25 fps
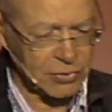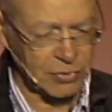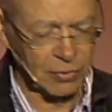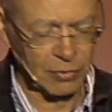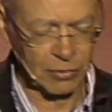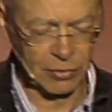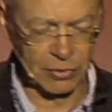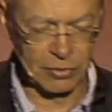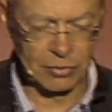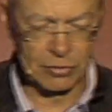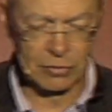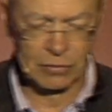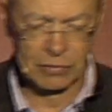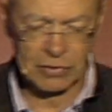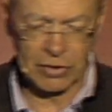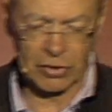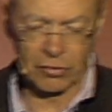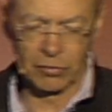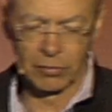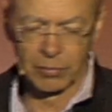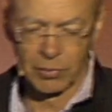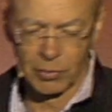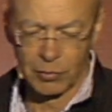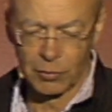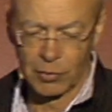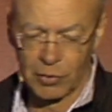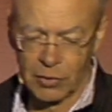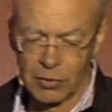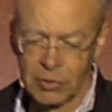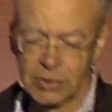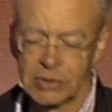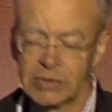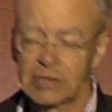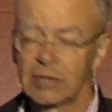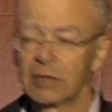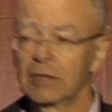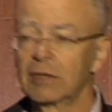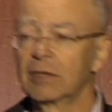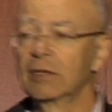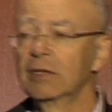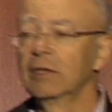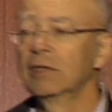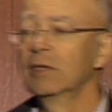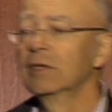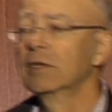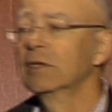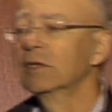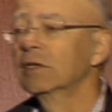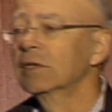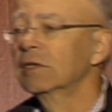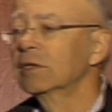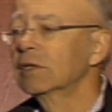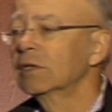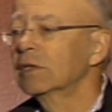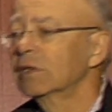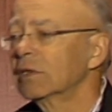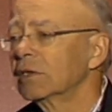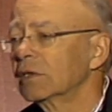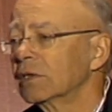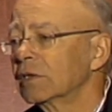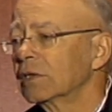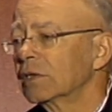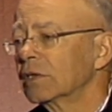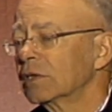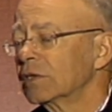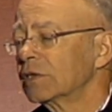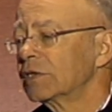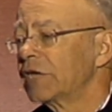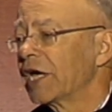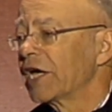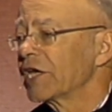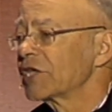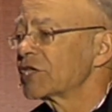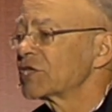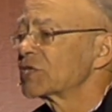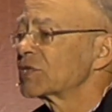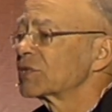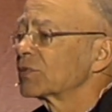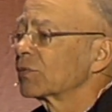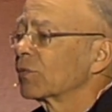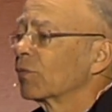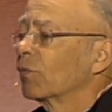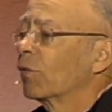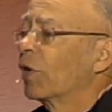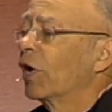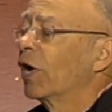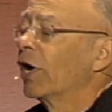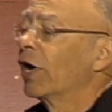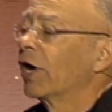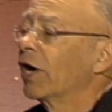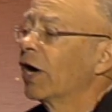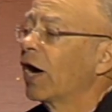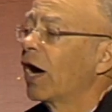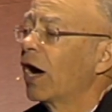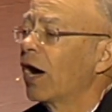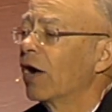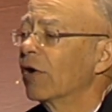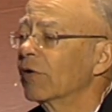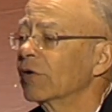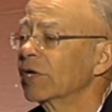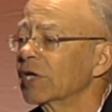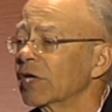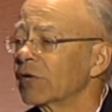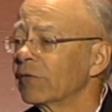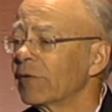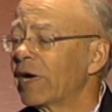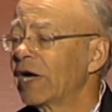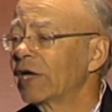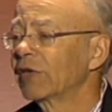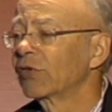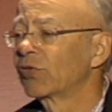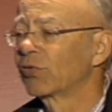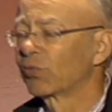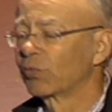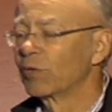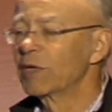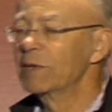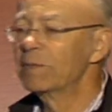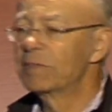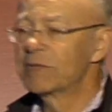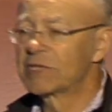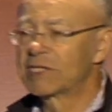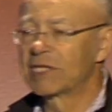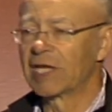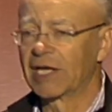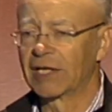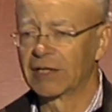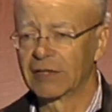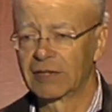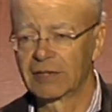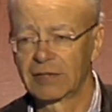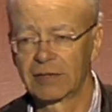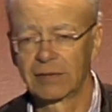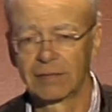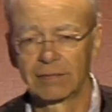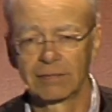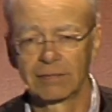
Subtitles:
saw two terrible wars, deaths were only around 3%